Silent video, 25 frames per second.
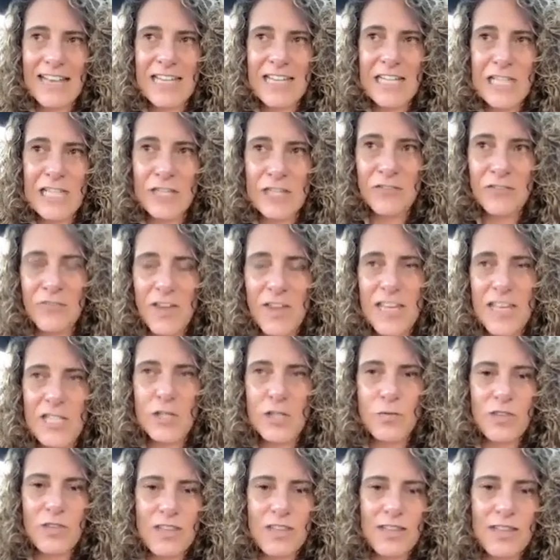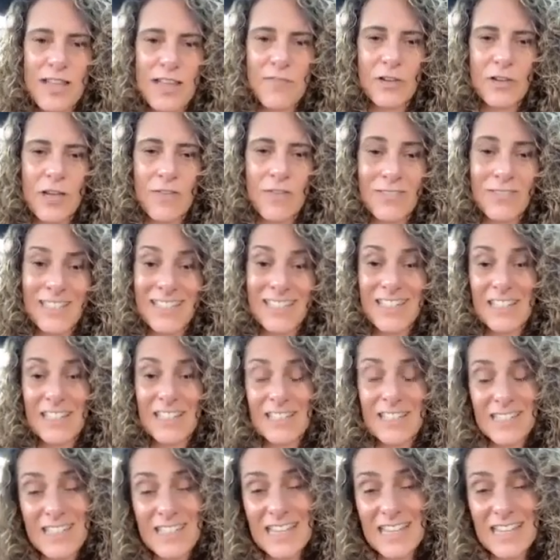is faced with a level of
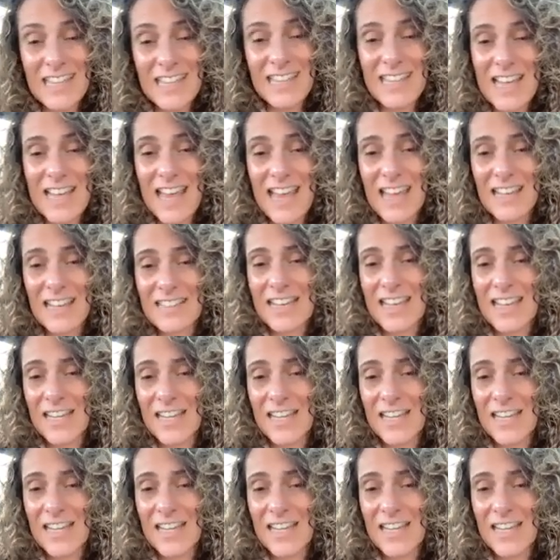hostility that